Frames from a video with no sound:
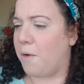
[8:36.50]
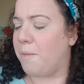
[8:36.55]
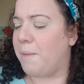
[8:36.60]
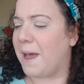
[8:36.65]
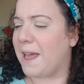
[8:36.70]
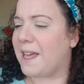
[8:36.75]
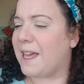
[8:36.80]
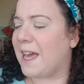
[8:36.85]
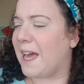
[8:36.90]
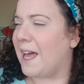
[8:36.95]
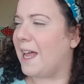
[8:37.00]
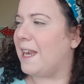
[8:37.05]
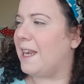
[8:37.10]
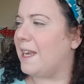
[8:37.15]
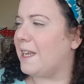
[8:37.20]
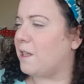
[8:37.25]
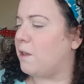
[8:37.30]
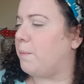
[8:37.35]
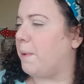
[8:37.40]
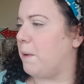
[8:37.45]
make it a
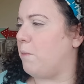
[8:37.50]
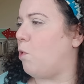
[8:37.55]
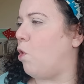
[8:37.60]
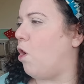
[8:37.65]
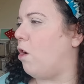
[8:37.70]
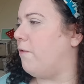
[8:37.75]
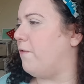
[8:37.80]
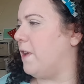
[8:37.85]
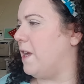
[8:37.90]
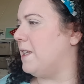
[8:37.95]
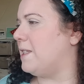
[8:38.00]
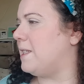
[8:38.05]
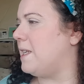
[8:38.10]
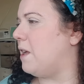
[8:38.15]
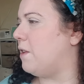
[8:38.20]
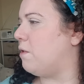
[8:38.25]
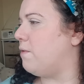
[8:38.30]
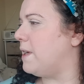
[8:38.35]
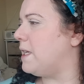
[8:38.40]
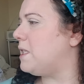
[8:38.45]
little bit more obvious.
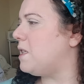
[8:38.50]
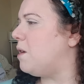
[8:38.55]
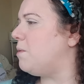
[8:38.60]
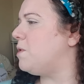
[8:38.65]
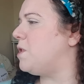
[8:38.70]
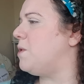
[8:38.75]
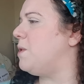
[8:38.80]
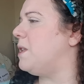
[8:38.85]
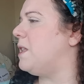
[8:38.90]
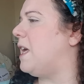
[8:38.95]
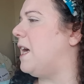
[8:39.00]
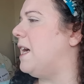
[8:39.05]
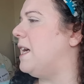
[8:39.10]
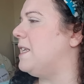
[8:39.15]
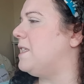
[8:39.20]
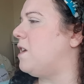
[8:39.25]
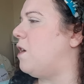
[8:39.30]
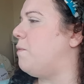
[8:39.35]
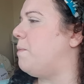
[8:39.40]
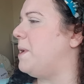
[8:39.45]
Now, the reason I'm doing that
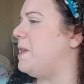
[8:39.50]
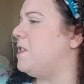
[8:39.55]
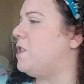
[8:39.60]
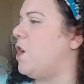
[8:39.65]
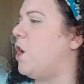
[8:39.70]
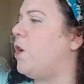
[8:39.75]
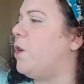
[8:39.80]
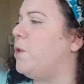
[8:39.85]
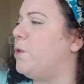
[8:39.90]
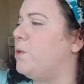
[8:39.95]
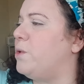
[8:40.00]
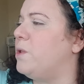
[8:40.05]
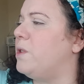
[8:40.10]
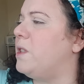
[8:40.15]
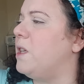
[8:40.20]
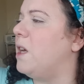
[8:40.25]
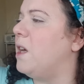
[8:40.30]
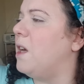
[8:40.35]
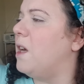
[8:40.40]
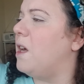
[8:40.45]
is I've been
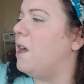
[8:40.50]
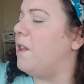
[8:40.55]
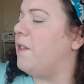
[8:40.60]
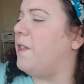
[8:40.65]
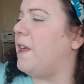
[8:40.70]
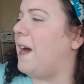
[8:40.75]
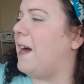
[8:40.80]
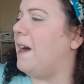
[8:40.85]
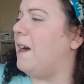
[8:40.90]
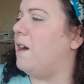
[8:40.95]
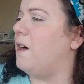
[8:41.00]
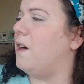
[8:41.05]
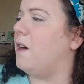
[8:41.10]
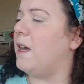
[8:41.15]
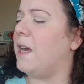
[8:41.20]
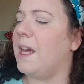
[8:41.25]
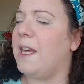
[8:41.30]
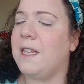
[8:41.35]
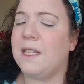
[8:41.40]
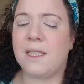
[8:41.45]
told that
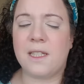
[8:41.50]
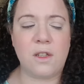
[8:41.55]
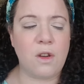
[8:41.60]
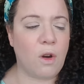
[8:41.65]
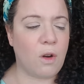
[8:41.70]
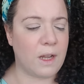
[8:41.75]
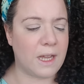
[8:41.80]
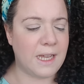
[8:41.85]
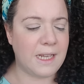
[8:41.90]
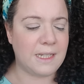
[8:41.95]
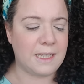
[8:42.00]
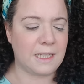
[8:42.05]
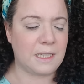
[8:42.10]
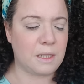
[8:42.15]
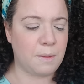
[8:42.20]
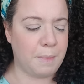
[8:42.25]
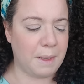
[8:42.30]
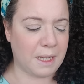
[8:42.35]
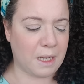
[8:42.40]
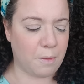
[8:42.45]
it's not easy
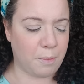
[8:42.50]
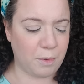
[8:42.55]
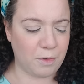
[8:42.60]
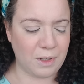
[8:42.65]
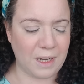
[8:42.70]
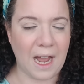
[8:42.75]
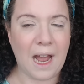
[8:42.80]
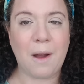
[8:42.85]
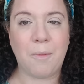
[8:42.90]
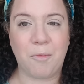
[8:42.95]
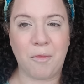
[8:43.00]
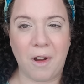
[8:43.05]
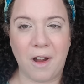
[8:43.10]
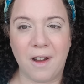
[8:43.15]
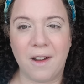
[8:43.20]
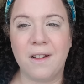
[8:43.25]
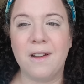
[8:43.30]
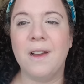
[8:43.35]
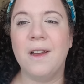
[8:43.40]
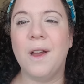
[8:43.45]
to pick up on
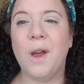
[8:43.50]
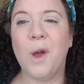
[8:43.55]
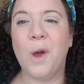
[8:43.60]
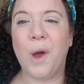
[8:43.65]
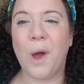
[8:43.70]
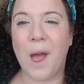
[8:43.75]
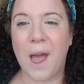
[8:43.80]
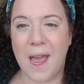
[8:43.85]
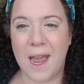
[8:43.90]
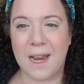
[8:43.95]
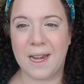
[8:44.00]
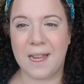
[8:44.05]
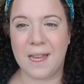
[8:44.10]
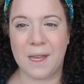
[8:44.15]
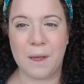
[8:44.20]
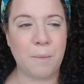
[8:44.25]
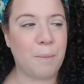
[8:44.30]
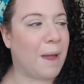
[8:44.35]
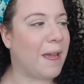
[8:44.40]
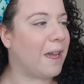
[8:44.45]
camera
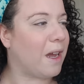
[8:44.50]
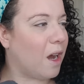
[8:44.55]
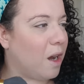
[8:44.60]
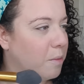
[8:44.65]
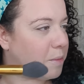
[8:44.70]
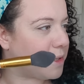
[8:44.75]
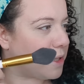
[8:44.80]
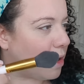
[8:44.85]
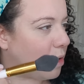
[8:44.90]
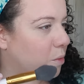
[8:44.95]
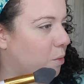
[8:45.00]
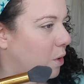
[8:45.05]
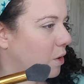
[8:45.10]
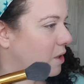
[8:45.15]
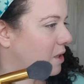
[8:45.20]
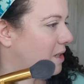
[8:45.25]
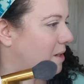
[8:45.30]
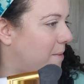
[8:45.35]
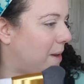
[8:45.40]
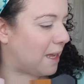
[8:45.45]
any makeup, so I
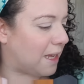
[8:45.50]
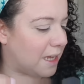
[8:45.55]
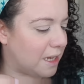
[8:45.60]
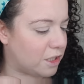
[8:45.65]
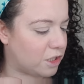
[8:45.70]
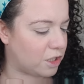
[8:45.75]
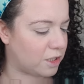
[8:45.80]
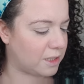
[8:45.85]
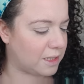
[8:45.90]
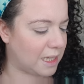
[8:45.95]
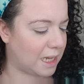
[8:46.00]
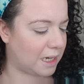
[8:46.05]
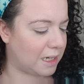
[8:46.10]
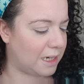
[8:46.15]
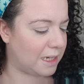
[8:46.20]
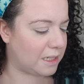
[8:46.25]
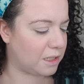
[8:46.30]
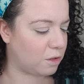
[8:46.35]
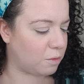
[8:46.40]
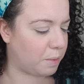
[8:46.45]
want to make it just that
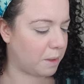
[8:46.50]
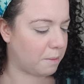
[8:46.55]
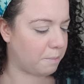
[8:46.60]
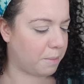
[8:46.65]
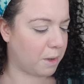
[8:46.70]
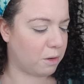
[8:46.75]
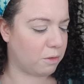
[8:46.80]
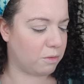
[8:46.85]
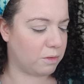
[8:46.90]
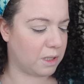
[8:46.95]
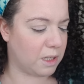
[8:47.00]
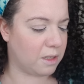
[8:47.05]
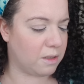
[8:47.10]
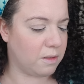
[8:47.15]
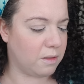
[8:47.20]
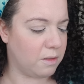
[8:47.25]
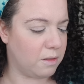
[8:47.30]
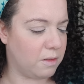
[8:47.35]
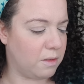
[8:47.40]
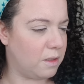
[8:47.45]
little bit
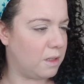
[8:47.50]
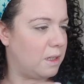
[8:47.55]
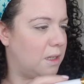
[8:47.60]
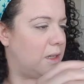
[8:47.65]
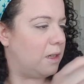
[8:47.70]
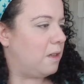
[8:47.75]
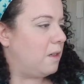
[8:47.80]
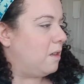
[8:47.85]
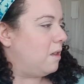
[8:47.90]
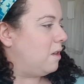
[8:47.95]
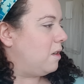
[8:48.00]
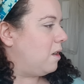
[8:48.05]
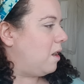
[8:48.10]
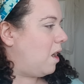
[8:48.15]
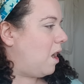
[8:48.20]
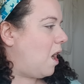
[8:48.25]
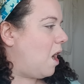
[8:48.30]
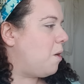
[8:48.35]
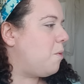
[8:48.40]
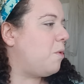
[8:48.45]
bolder.
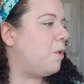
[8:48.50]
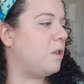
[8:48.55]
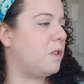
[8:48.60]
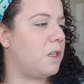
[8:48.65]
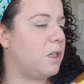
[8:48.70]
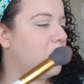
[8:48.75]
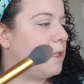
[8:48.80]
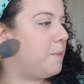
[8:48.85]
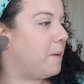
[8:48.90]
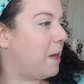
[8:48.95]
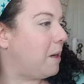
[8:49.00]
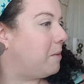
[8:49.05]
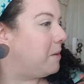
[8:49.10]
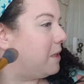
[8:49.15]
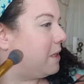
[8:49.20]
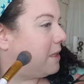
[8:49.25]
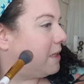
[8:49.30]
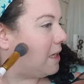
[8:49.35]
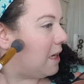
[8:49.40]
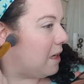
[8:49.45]
I want you to be able
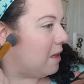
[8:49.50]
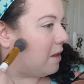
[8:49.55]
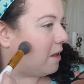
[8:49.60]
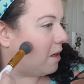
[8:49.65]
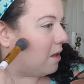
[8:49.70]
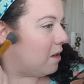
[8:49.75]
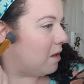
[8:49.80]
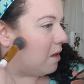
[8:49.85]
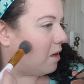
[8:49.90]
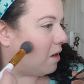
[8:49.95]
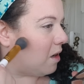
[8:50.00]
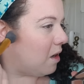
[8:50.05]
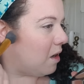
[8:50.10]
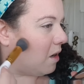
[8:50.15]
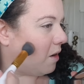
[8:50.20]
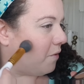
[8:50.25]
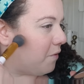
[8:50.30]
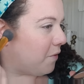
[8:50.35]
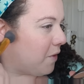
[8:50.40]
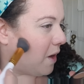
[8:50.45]
to see that
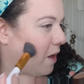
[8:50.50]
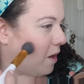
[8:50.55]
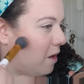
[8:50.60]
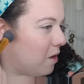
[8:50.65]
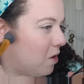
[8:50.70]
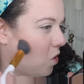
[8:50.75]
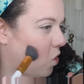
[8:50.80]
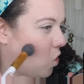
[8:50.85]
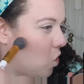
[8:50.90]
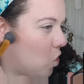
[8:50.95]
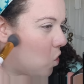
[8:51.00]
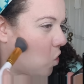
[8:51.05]
I've